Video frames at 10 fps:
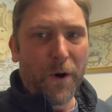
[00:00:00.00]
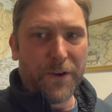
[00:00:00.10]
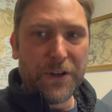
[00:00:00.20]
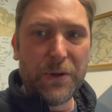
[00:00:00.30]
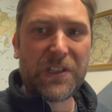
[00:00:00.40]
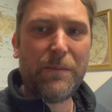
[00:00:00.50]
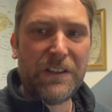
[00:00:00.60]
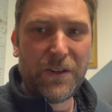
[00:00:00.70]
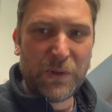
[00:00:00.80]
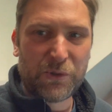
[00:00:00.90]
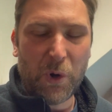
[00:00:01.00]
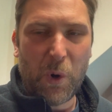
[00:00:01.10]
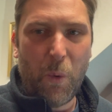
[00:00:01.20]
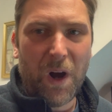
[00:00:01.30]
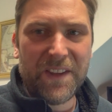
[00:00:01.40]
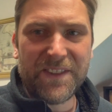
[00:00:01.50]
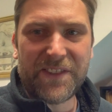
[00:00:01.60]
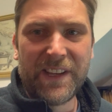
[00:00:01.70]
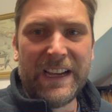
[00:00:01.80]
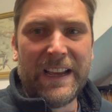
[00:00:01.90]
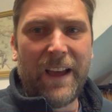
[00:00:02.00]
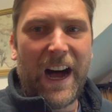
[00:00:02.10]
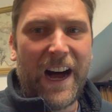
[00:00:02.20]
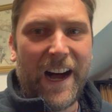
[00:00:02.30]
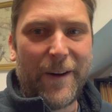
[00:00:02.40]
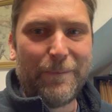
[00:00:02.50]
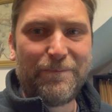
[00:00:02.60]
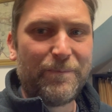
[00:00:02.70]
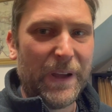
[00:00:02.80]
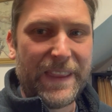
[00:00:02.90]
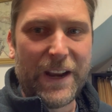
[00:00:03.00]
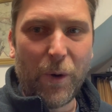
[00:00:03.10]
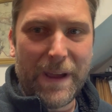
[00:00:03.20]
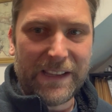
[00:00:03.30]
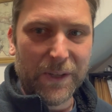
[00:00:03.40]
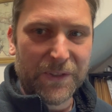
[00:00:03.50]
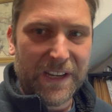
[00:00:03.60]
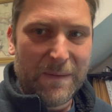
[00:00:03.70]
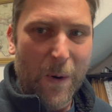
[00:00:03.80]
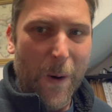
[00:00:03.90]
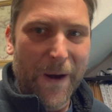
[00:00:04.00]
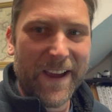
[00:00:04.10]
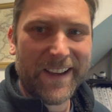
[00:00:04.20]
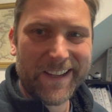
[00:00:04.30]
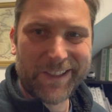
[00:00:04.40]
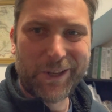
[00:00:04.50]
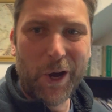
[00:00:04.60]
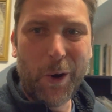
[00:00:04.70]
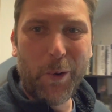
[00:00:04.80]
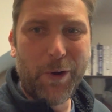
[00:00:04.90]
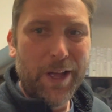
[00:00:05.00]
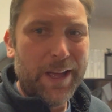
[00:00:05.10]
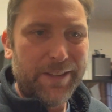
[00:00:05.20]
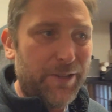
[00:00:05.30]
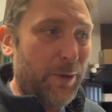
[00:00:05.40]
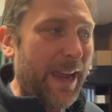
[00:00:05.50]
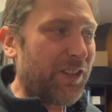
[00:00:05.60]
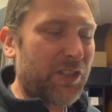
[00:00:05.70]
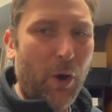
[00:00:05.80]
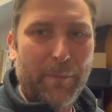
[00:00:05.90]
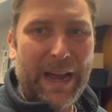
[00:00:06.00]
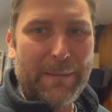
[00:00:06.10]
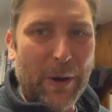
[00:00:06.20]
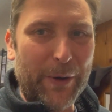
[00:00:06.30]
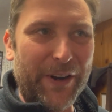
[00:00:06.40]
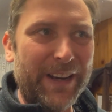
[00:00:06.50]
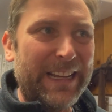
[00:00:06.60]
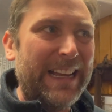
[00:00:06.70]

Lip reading: There used to be 2-stroke ones, but they don't make those anymore. So you can't just go out and buy a motor.